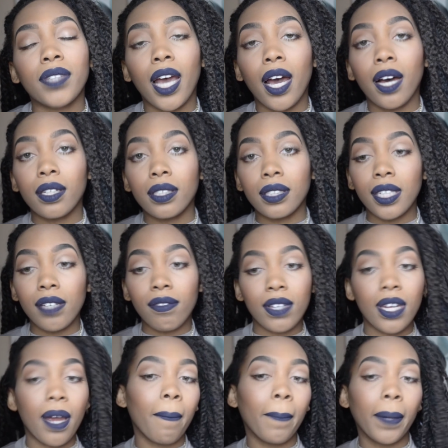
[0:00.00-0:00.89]
I'll leave
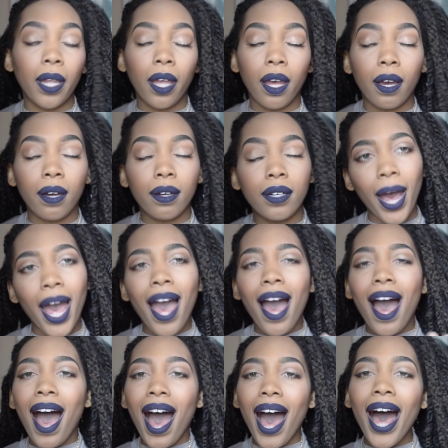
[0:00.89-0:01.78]
it down below.
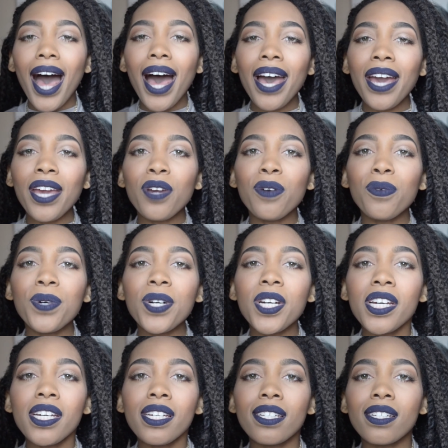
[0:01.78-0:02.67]
I
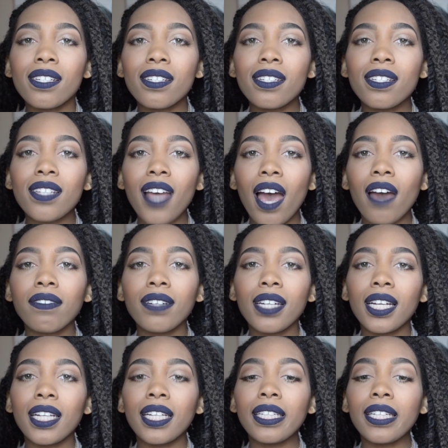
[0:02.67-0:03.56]
would
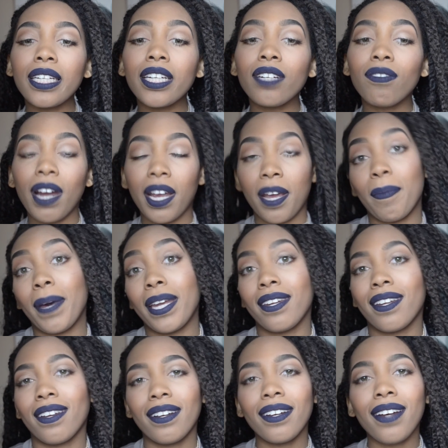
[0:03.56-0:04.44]
definitely
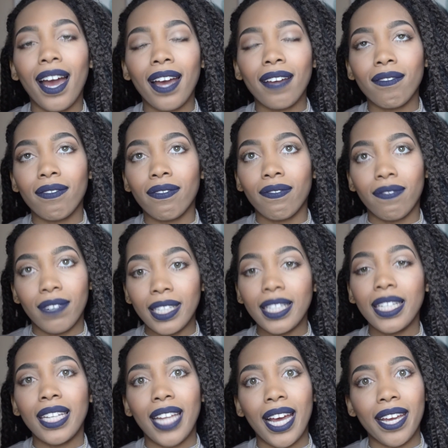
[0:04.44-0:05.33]
recommend it. I
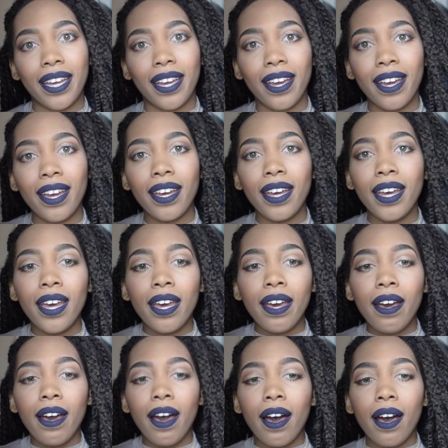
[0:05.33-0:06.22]
really like it.
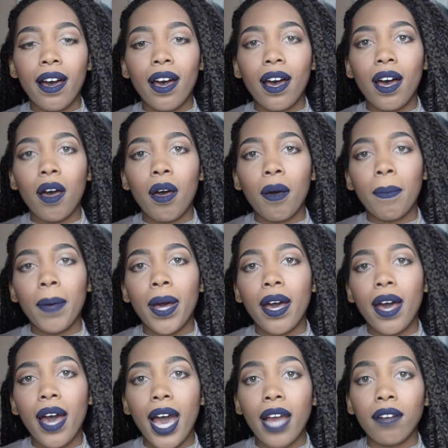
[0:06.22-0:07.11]
Um,
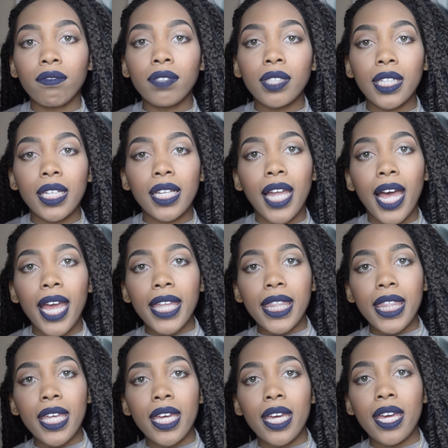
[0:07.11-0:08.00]
I really
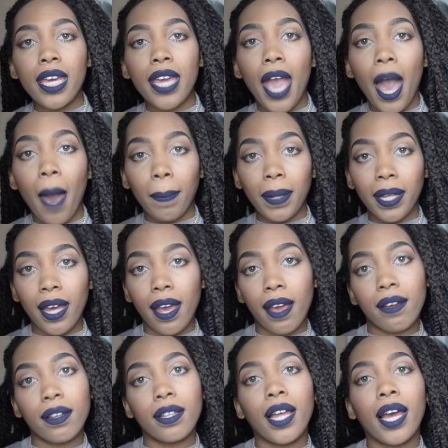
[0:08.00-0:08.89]
like the
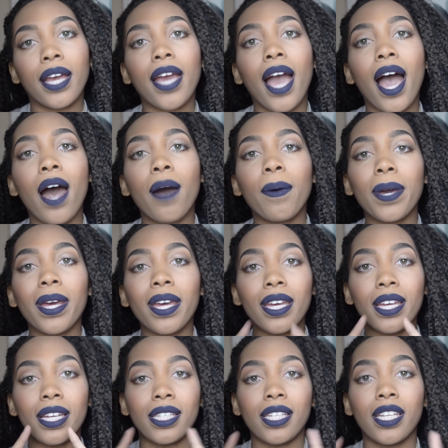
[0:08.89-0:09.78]
applicator, like how it
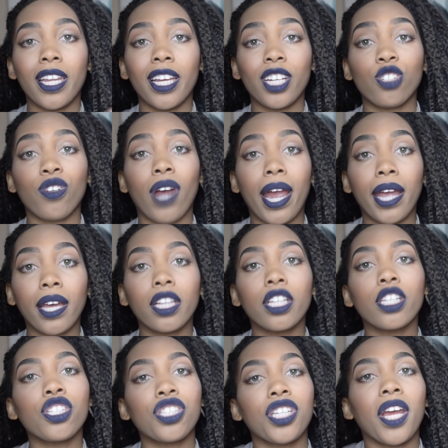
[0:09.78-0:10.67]
is in a
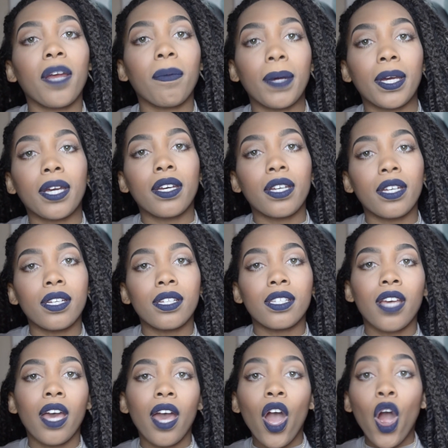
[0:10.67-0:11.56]
triangular shape
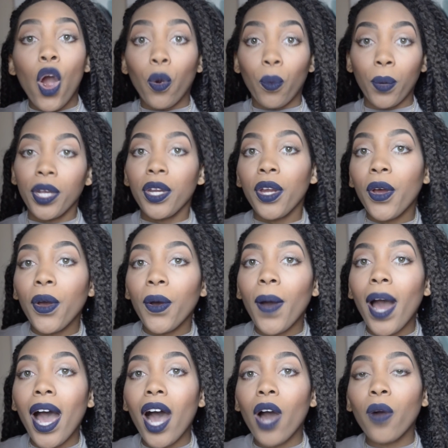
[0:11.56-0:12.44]
because we know
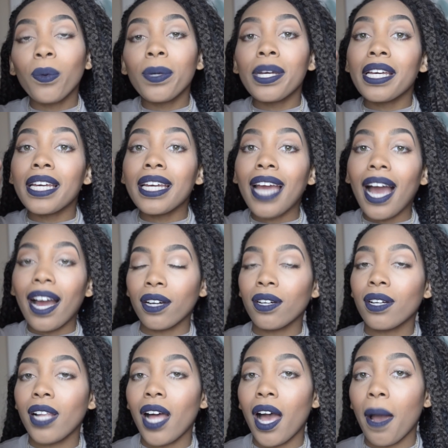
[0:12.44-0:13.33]
how we
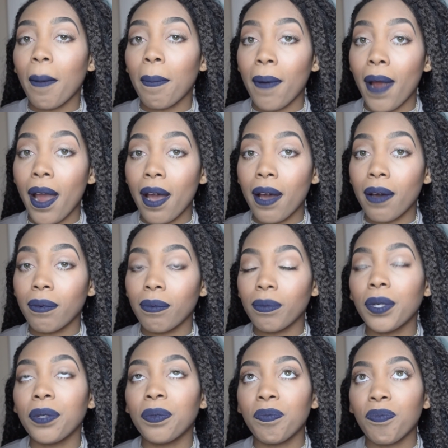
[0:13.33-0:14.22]
angle our brow,
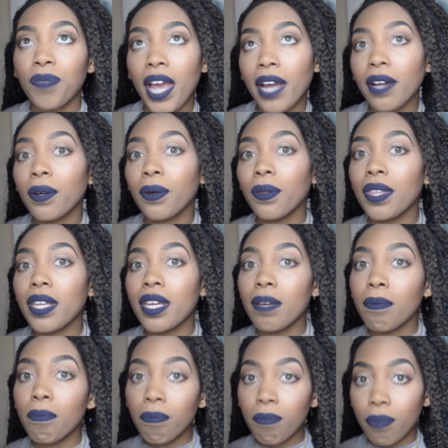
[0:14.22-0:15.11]
well, angle
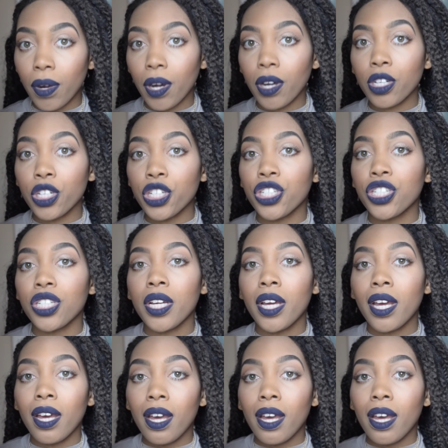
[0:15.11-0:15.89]
the brush.